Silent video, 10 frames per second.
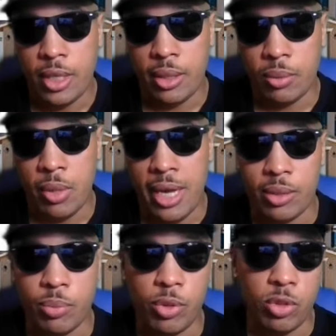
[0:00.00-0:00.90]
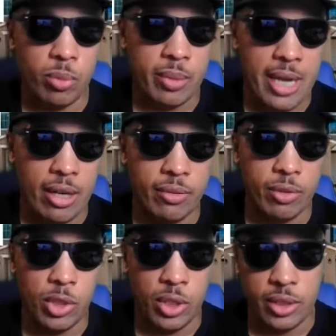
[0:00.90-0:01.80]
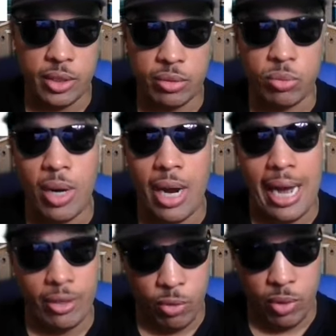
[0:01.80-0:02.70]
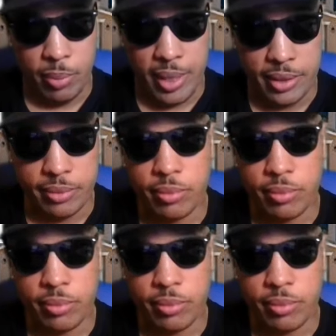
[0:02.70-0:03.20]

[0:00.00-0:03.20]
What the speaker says: And heck, in Prince William County, Virginia, where I grew up at,